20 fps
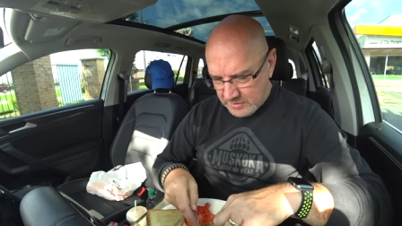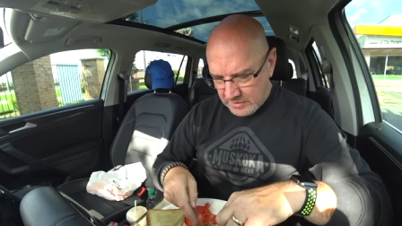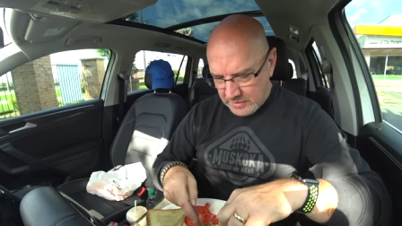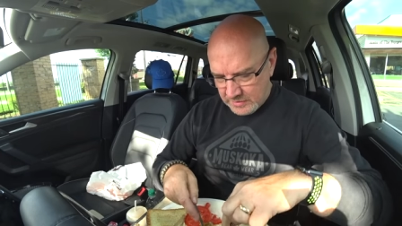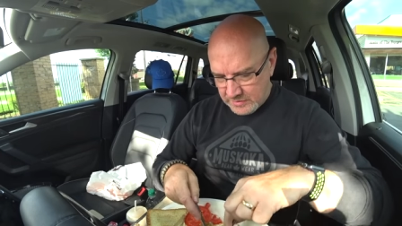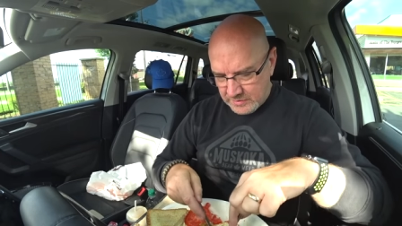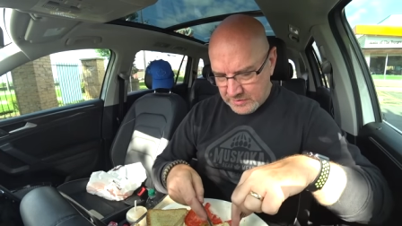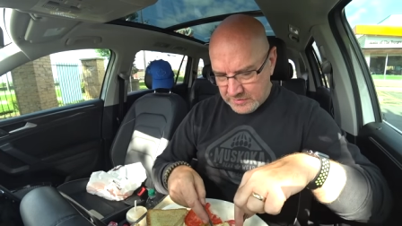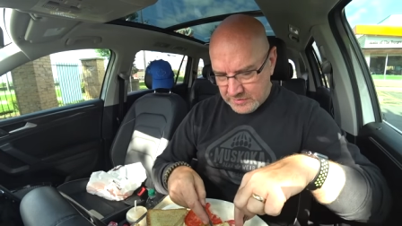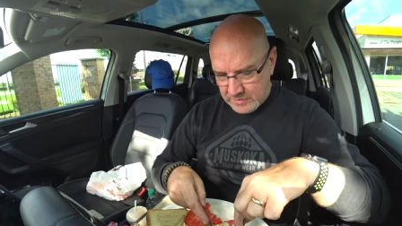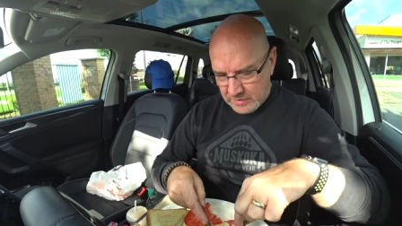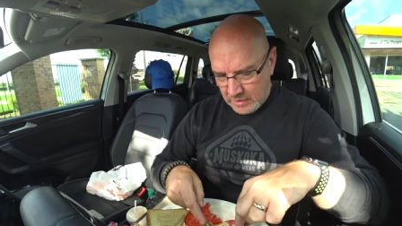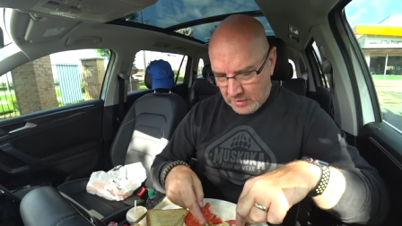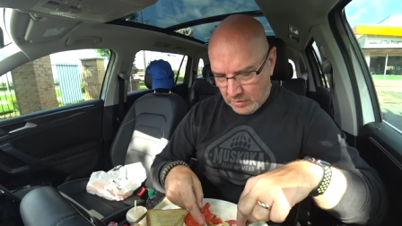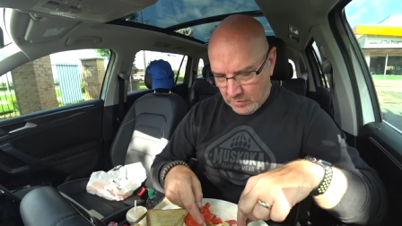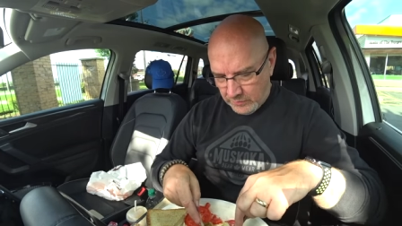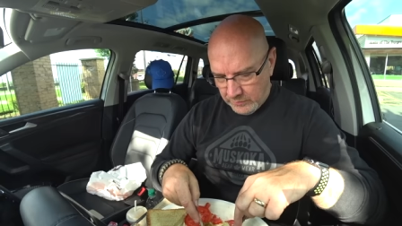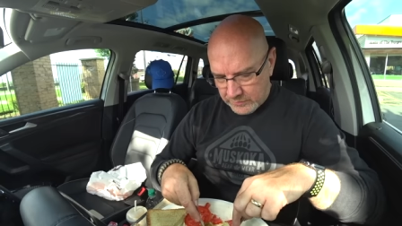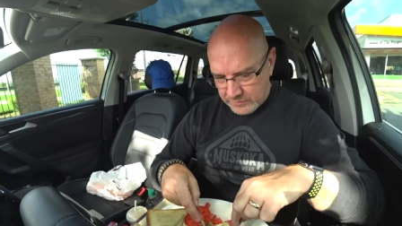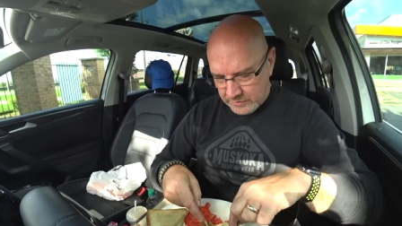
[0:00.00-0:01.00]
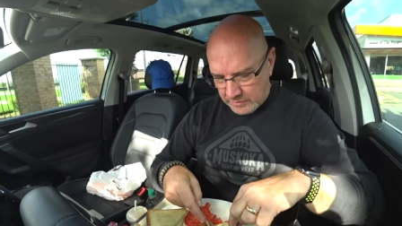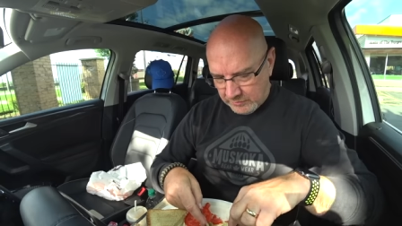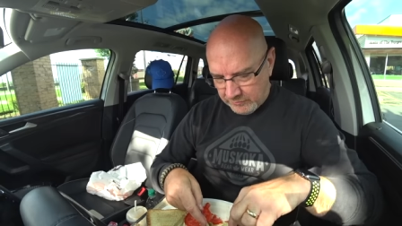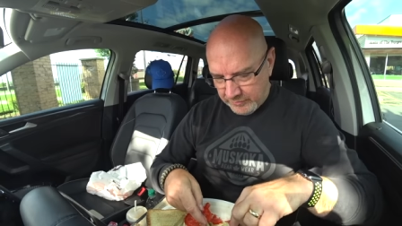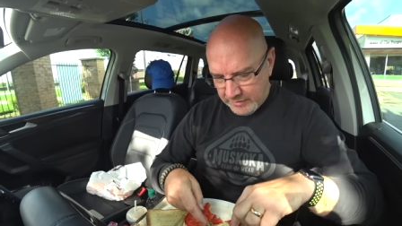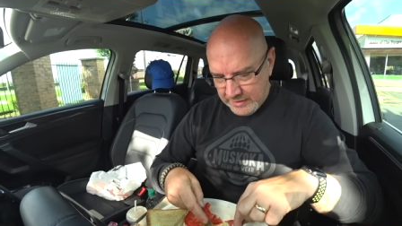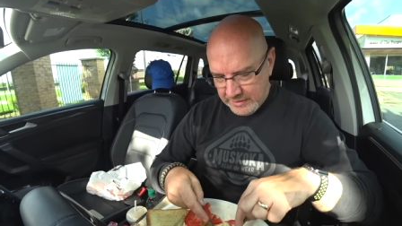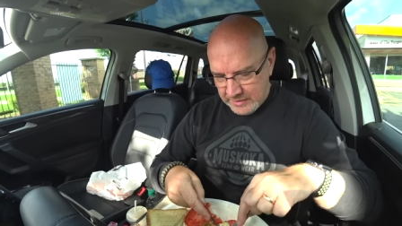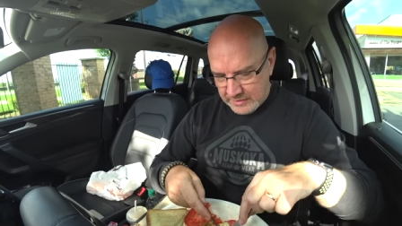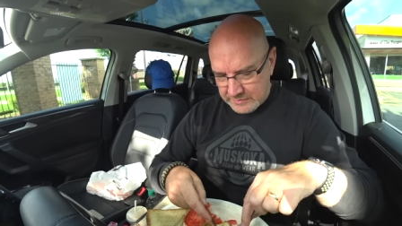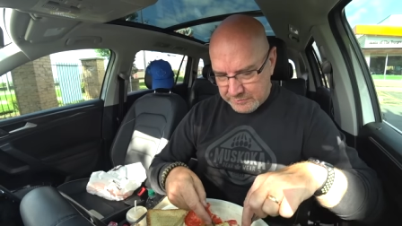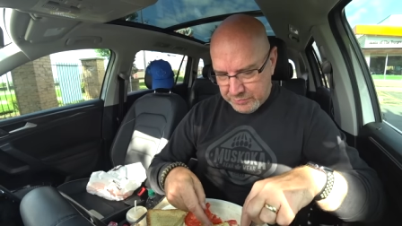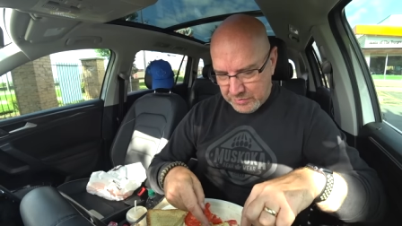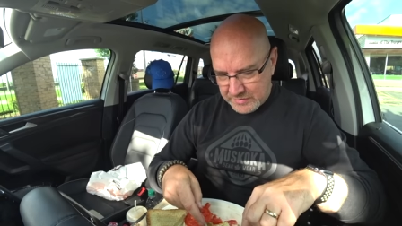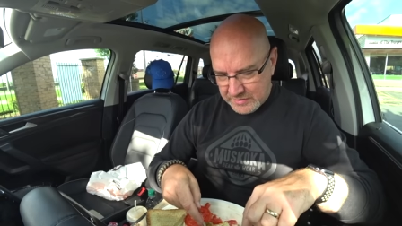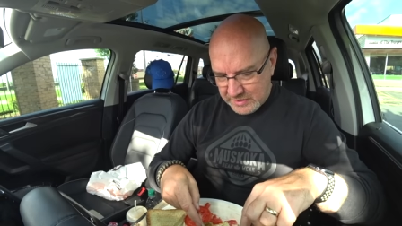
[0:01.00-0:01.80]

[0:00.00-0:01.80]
It's just all those ingredients put